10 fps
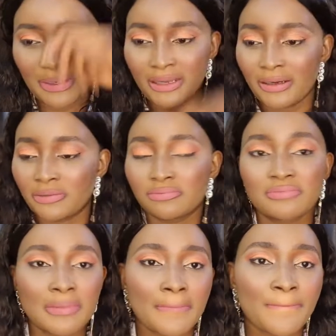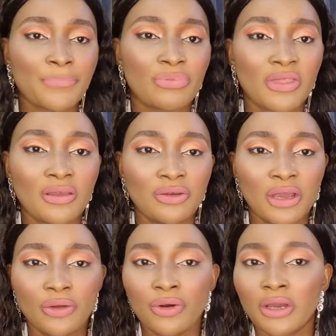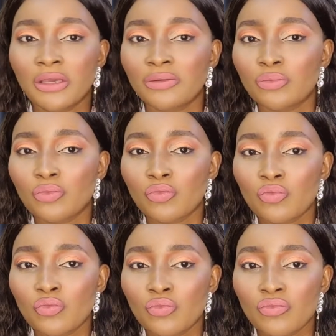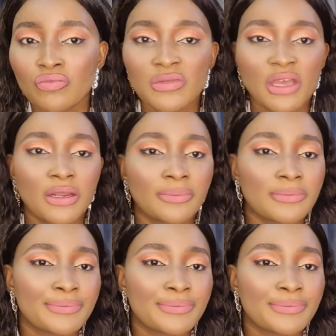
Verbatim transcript: liner, you can rock it. Look at it.